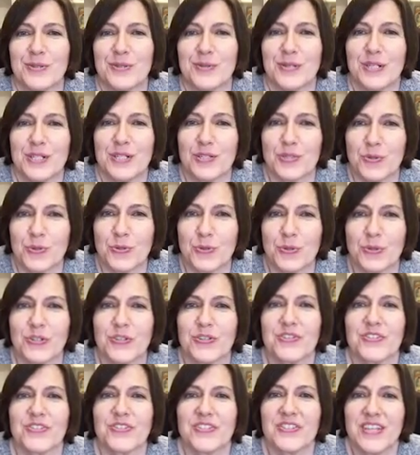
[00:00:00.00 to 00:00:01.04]
doing
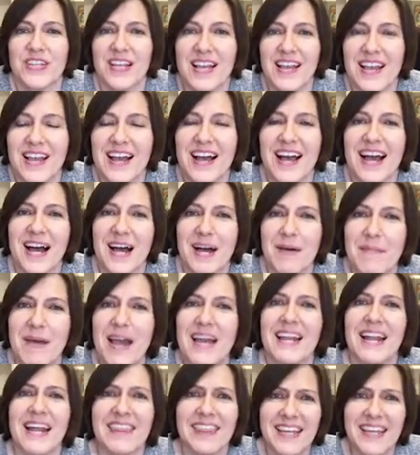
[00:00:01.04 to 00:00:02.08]
chores.
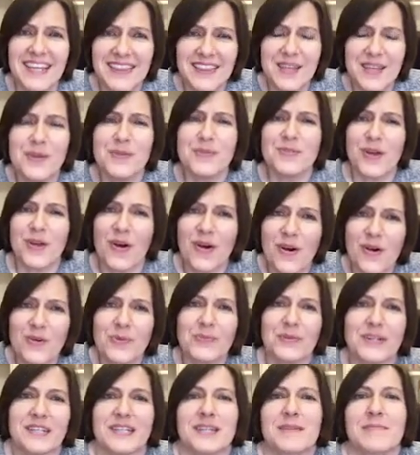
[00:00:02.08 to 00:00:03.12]
And I think those are
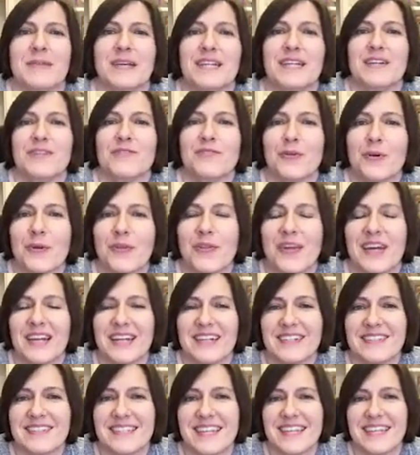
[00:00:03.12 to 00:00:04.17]
really meaningful, that
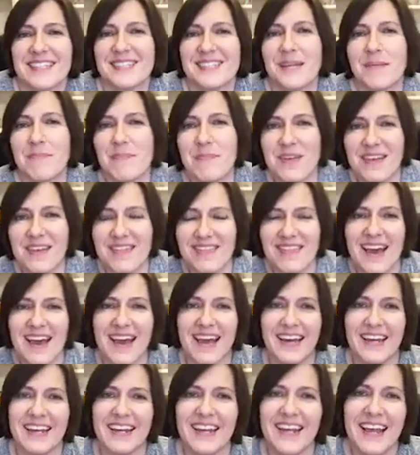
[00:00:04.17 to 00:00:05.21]
it's something
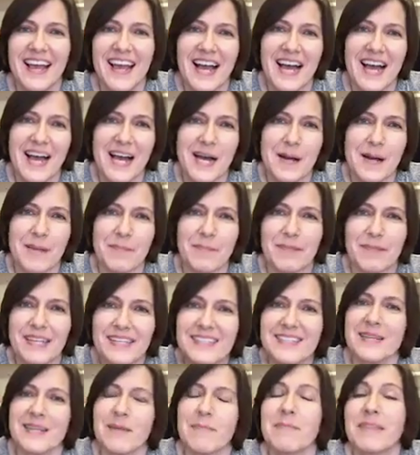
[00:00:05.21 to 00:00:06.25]
that
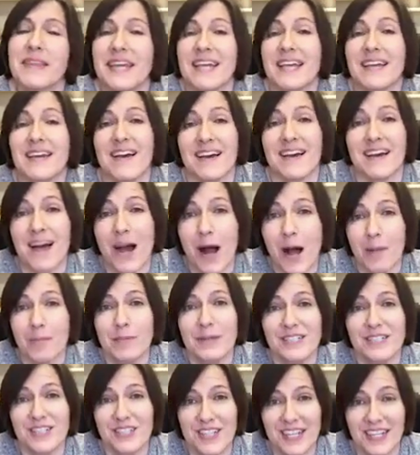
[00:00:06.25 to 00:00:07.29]
gets something
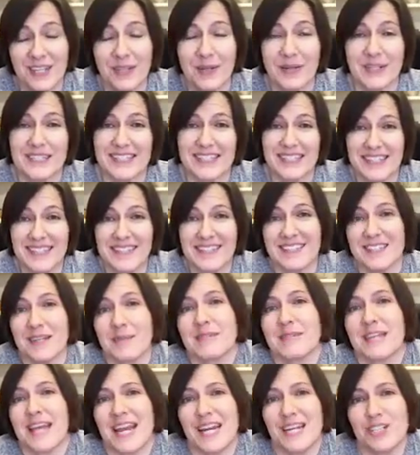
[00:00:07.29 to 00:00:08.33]
accomplished, that you could see
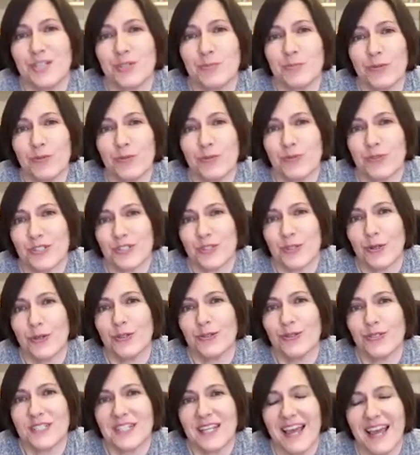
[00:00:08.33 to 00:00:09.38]
some tangible
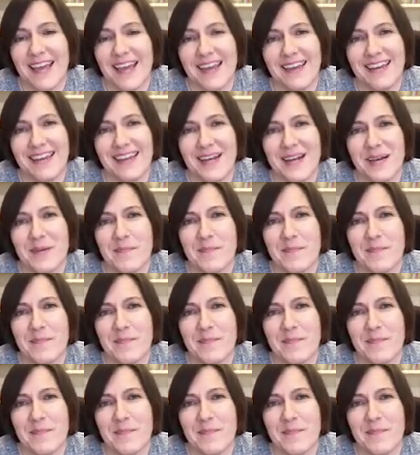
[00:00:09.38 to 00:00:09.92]
result. And